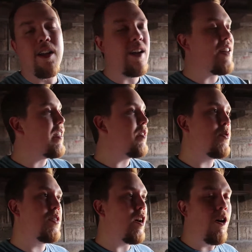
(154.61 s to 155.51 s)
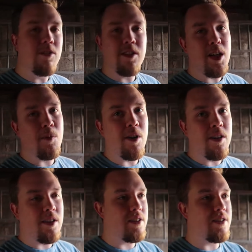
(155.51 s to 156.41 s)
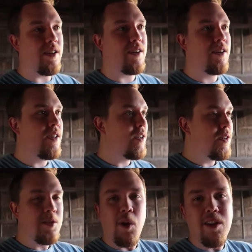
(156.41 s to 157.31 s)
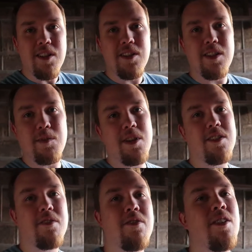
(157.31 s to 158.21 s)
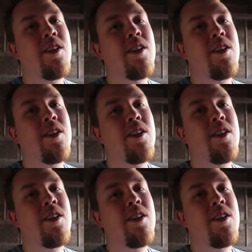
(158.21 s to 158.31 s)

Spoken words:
Anything with the Harley name on it is like twice as expensive.